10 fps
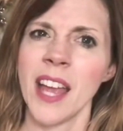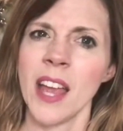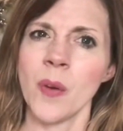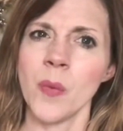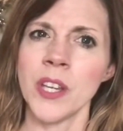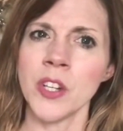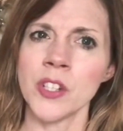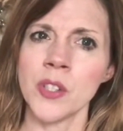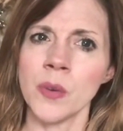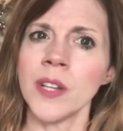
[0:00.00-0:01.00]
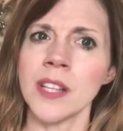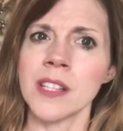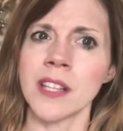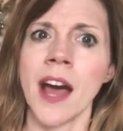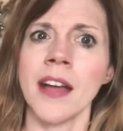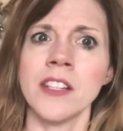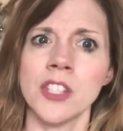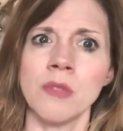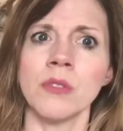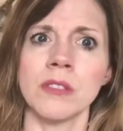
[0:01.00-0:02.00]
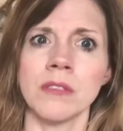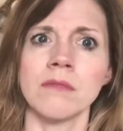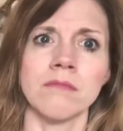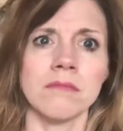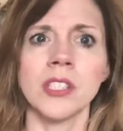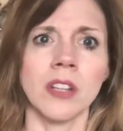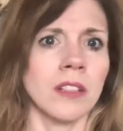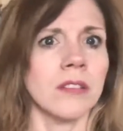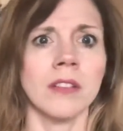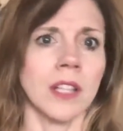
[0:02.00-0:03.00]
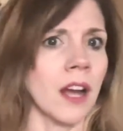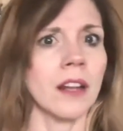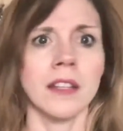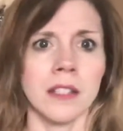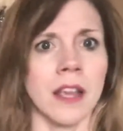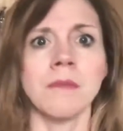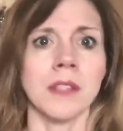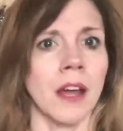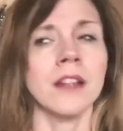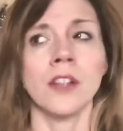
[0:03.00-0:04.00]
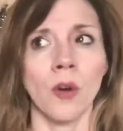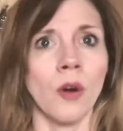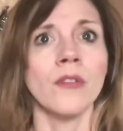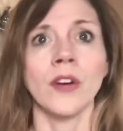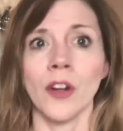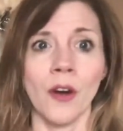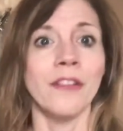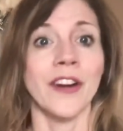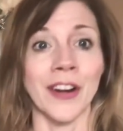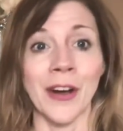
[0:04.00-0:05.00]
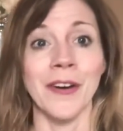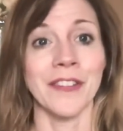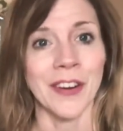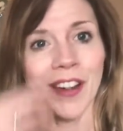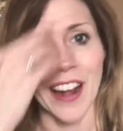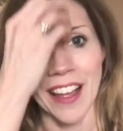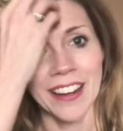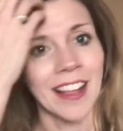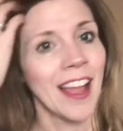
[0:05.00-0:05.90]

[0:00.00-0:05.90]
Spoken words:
when you're doing the slides, you will start doing kind of the same slides over and over and over and on.